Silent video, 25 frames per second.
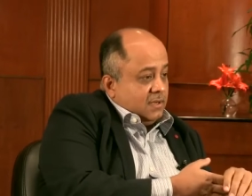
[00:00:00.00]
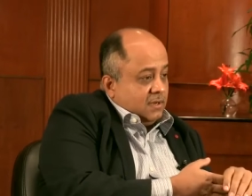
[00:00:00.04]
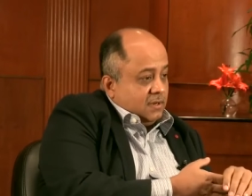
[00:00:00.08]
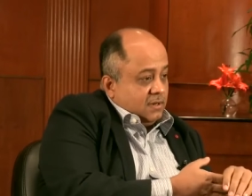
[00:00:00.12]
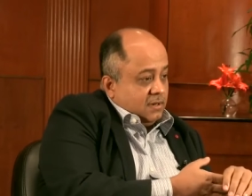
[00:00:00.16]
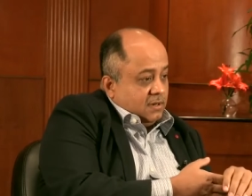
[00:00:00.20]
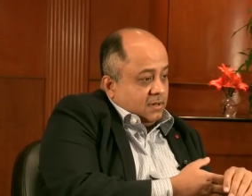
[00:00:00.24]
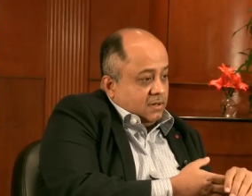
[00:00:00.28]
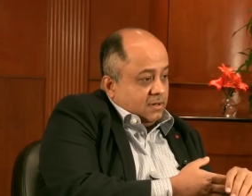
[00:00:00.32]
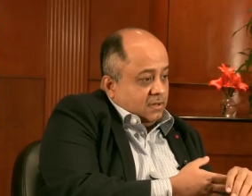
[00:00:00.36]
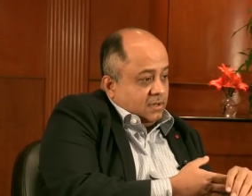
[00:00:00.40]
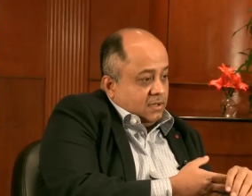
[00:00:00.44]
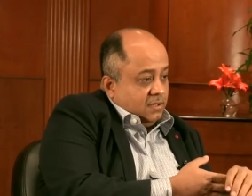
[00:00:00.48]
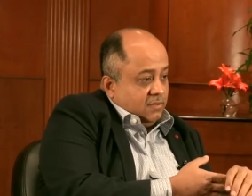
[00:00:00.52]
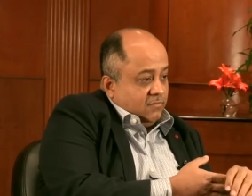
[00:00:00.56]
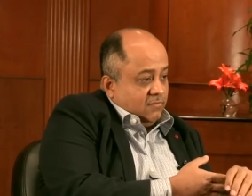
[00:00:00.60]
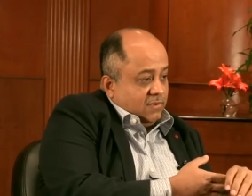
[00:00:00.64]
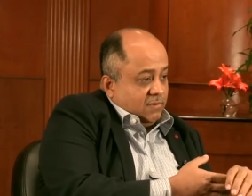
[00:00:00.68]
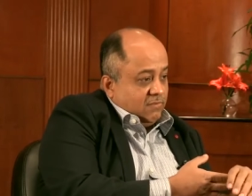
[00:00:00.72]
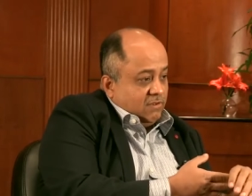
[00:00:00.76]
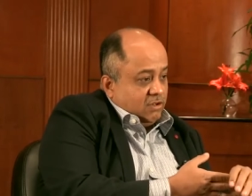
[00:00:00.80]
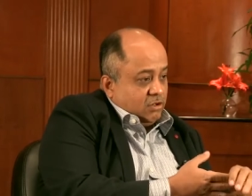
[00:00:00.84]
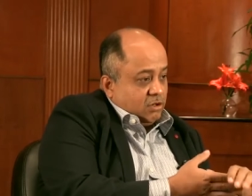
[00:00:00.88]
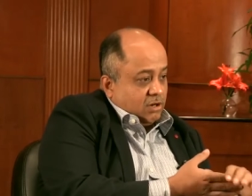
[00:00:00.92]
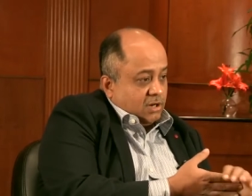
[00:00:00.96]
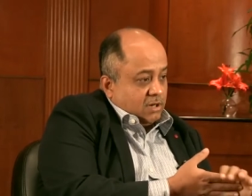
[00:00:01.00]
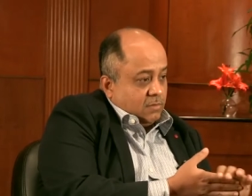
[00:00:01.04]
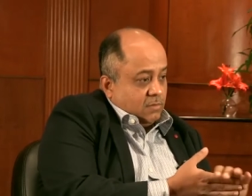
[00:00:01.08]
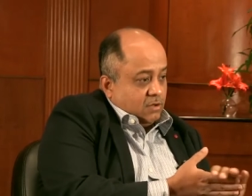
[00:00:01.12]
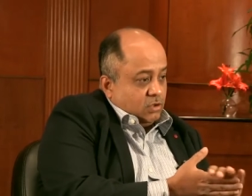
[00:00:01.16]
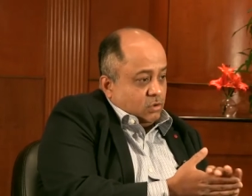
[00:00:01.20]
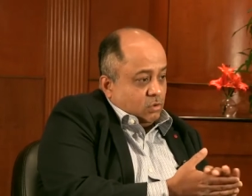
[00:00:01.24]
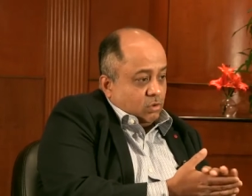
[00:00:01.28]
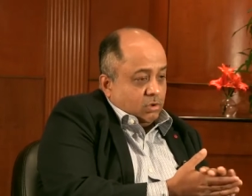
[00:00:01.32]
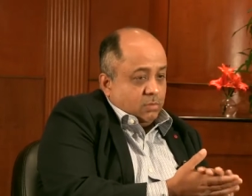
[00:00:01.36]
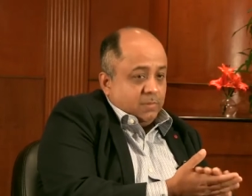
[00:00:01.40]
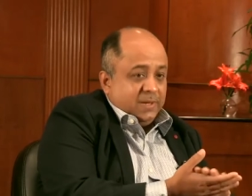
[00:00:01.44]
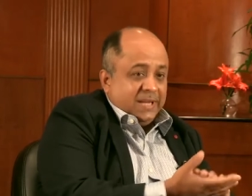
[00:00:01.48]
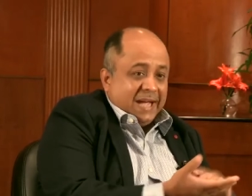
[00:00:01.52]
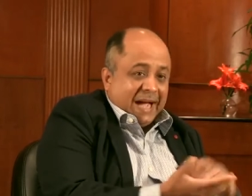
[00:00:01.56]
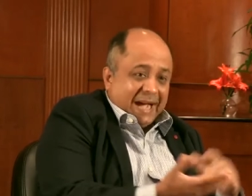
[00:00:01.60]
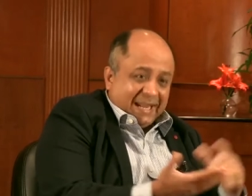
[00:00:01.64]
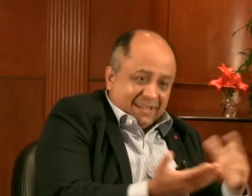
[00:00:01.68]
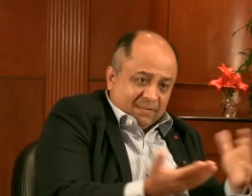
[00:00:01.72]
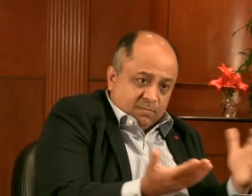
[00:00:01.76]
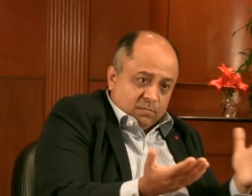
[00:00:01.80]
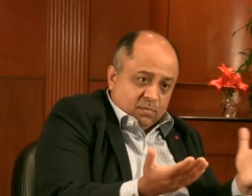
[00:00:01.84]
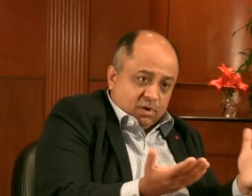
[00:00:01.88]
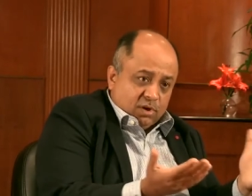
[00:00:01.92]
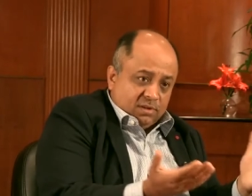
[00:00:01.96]
uh, in when we talk about Dolby
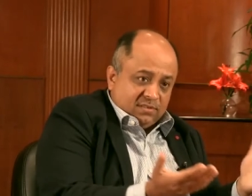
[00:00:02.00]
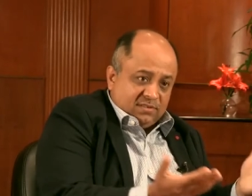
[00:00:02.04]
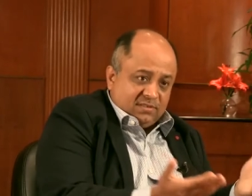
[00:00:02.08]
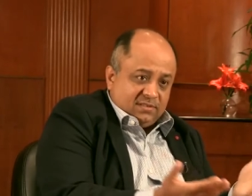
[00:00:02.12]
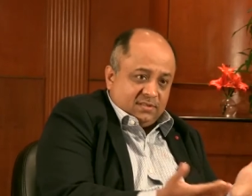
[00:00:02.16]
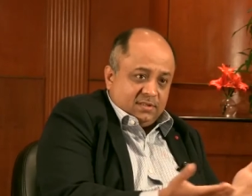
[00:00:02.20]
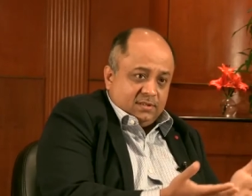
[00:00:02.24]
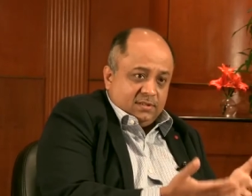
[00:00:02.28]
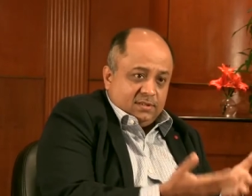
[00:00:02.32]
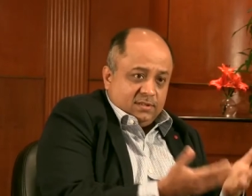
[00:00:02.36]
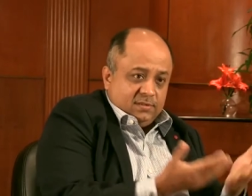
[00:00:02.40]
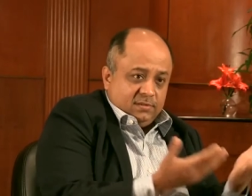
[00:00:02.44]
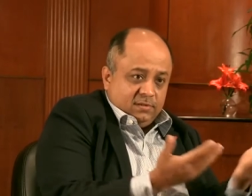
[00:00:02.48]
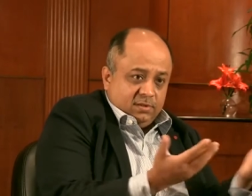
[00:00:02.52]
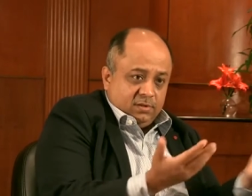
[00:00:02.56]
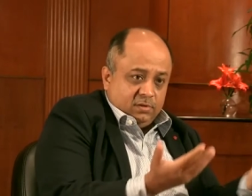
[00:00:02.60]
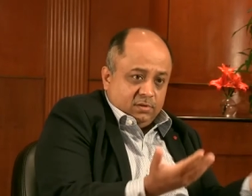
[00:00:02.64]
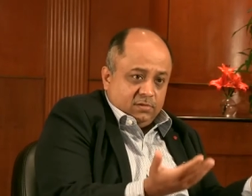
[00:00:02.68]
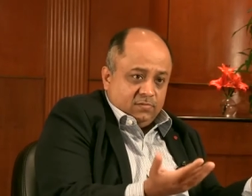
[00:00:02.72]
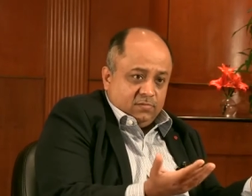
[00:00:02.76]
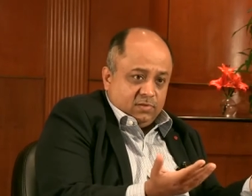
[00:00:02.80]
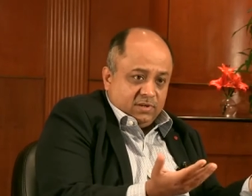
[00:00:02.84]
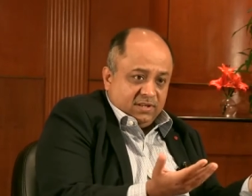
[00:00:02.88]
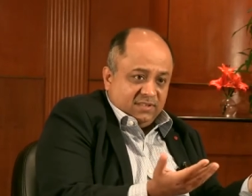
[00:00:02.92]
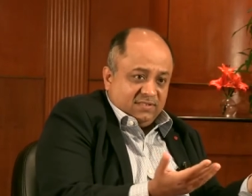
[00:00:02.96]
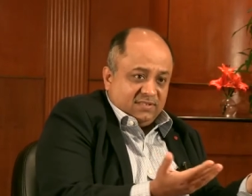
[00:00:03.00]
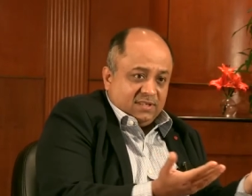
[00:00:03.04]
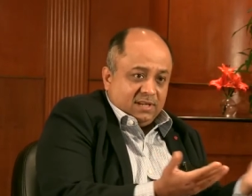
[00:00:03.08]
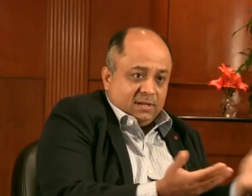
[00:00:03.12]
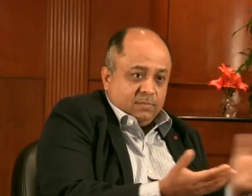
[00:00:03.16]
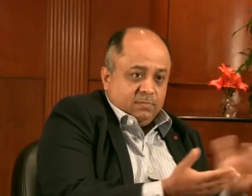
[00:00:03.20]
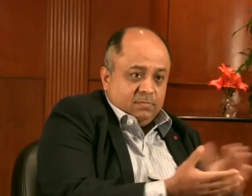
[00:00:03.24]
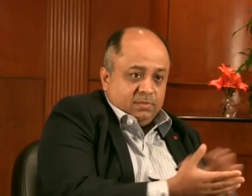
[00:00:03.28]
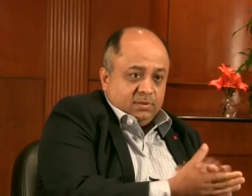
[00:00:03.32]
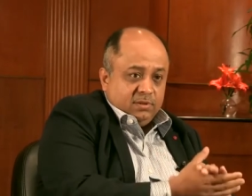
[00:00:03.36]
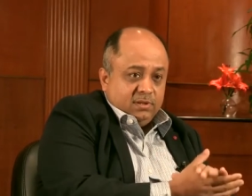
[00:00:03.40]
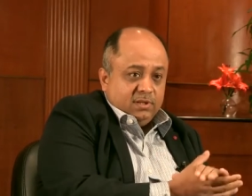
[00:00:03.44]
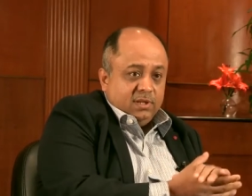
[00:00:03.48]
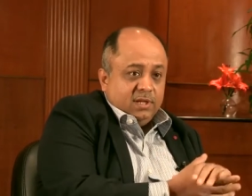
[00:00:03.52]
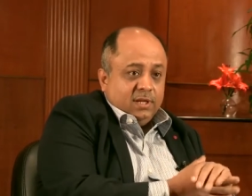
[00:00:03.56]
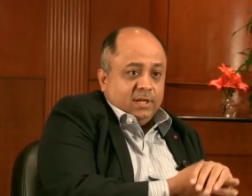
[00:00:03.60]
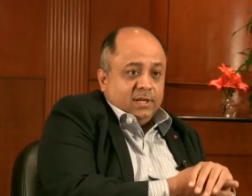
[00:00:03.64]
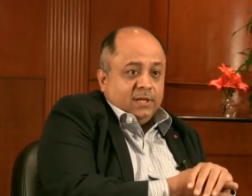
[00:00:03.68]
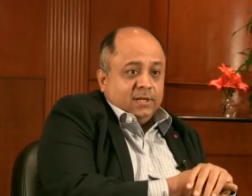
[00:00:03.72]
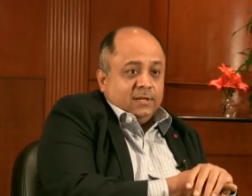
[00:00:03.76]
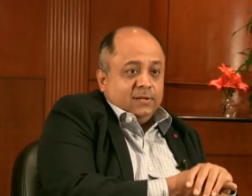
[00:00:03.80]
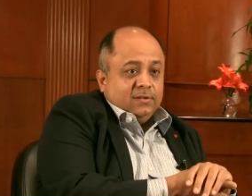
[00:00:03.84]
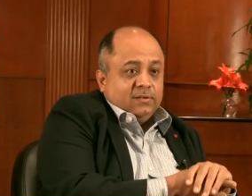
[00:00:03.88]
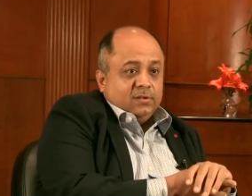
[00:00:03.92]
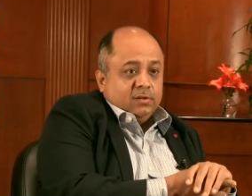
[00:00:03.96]
Atmos, uh, you know, for example,
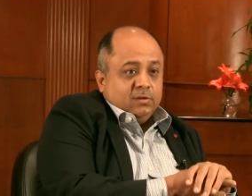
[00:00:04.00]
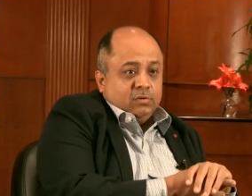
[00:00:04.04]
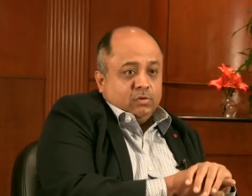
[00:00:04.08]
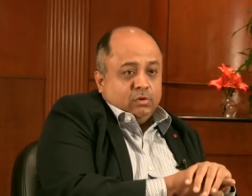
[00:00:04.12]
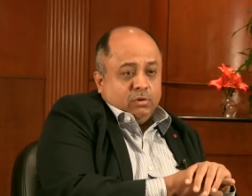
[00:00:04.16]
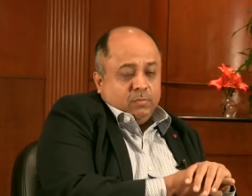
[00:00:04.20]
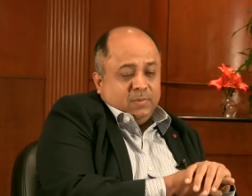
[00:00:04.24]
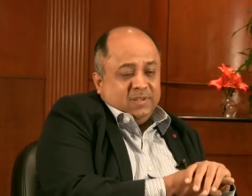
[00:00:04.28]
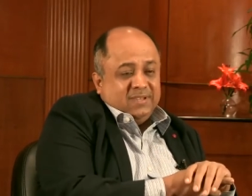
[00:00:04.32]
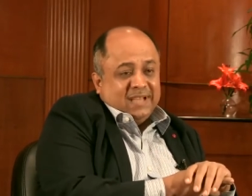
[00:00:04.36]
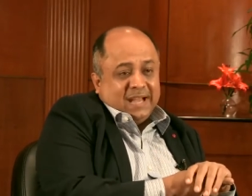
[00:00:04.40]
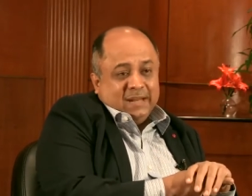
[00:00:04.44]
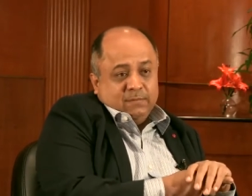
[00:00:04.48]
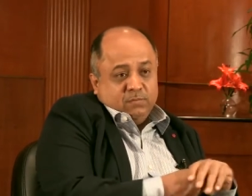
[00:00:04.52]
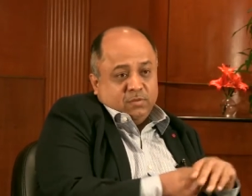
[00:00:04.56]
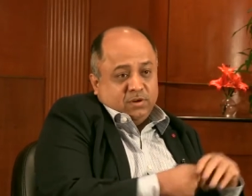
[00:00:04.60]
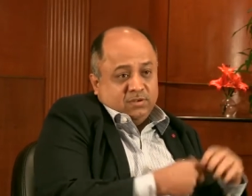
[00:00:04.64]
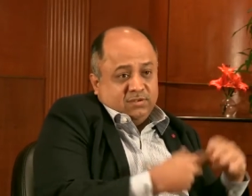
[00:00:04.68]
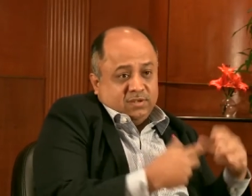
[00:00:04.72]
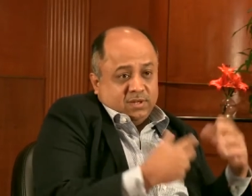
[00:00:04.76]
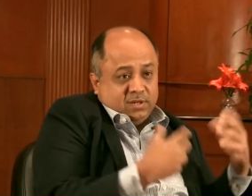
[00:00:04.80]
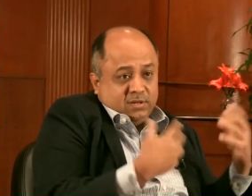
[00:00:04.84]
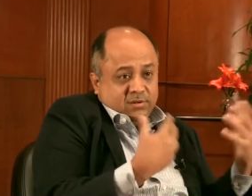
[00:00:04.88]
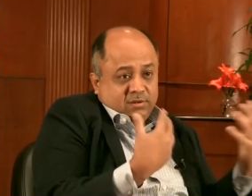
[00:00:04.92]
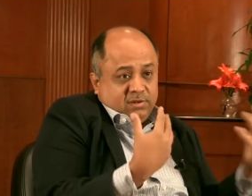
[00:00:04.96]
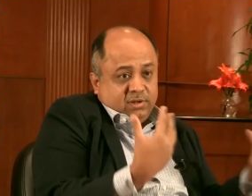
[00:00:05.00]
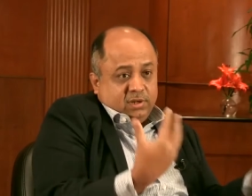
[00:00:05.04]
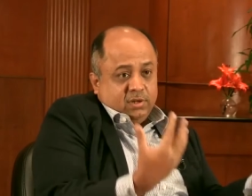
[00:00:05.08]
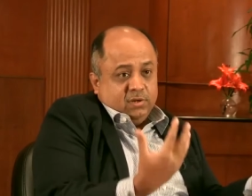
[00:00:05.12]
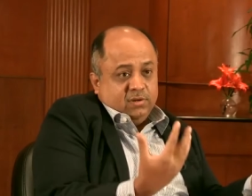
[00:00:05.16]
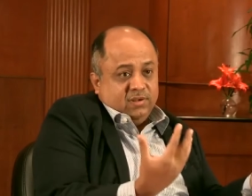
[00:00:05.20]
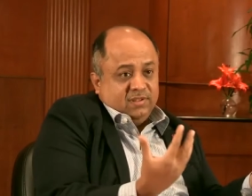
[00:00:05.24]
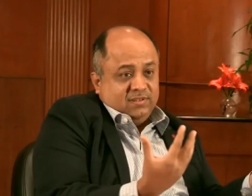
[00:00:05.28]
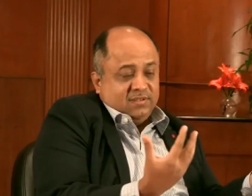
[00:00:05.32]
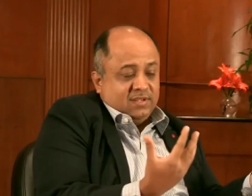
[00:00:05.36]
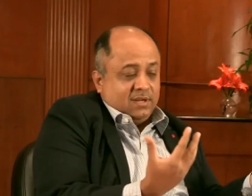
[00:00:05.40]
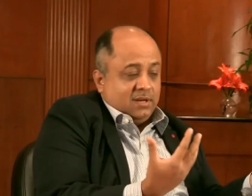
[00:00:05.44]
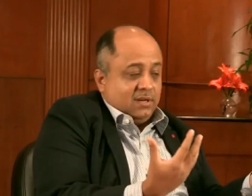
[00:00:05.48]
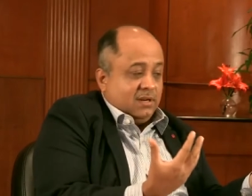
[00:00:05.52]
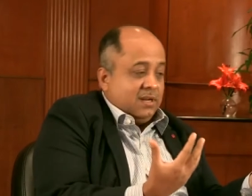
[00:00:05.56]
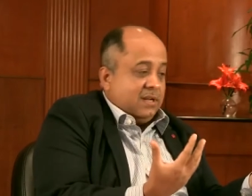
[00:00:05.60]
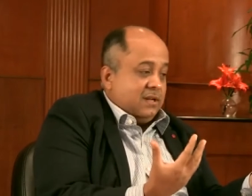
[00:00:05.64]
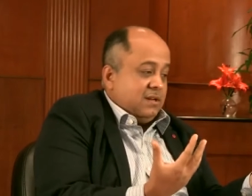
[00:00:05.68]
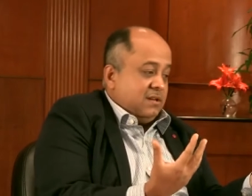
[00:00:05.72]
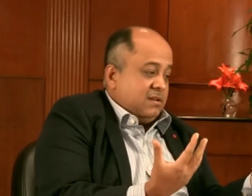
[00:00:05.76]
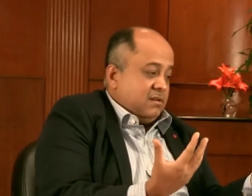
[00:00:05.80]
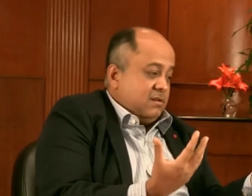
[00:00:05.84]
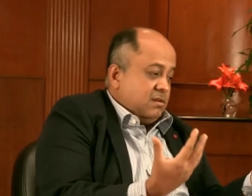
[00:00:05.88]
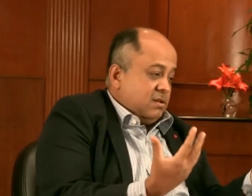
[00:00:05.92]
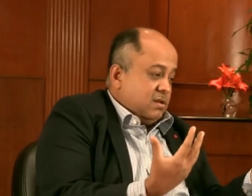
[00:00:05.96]
so Dolby Atmos are you know is a,
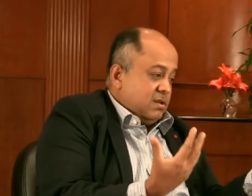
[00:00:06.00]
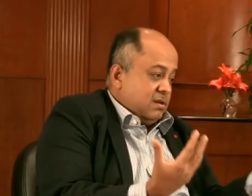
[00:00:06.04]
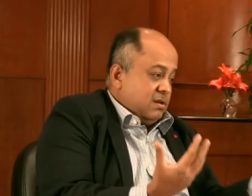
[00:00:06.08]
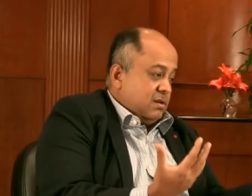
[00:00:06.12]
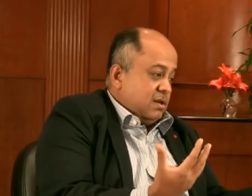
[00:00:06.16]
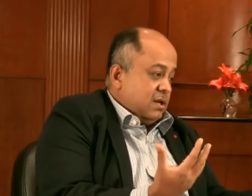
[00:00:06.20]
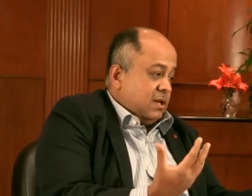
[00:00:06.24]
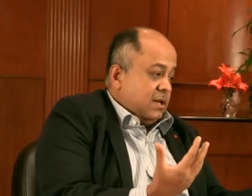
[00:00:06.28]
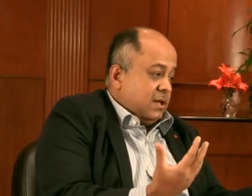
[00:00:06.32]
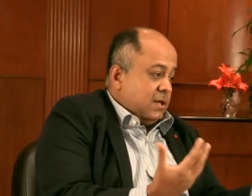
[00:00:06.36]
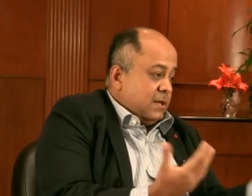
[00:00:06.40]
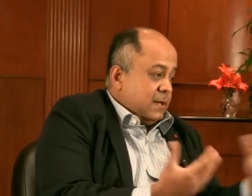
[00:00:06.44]
a you know